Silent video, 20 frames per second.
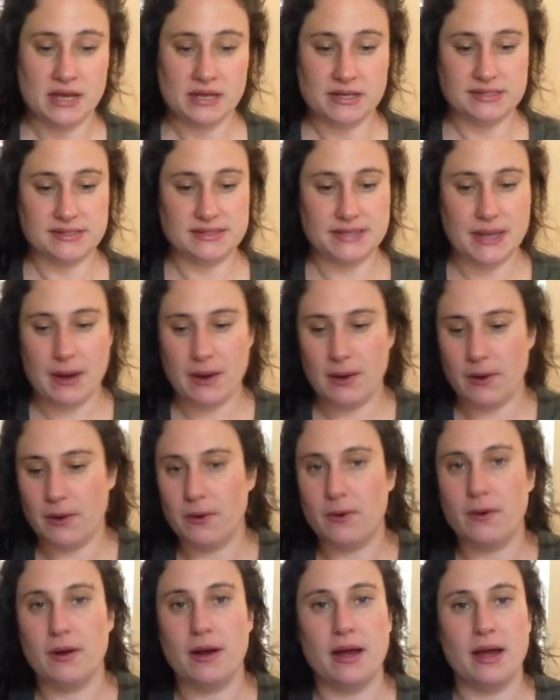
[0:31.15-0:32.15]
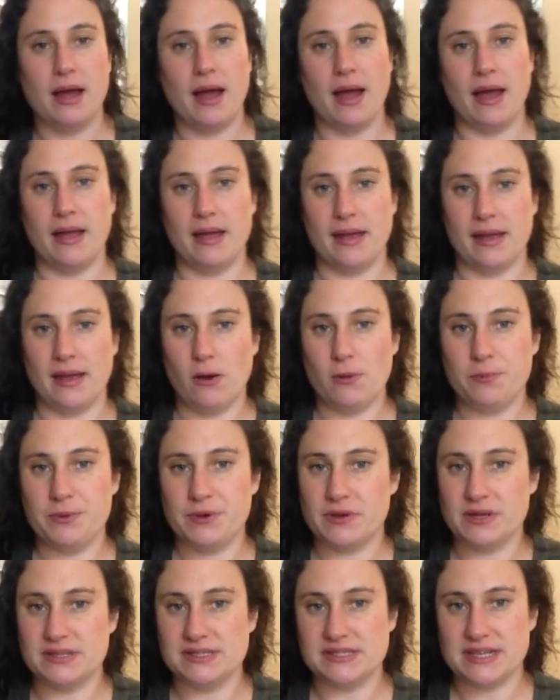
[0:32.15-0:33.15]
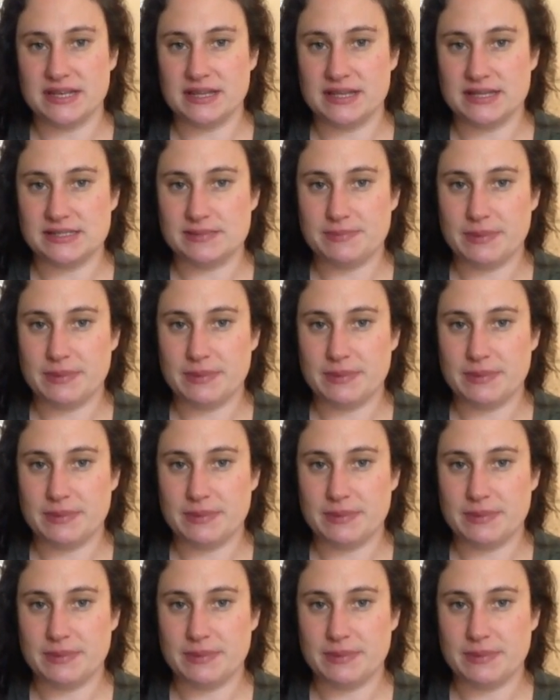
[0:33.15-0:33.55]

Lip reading: So I hope you can see this,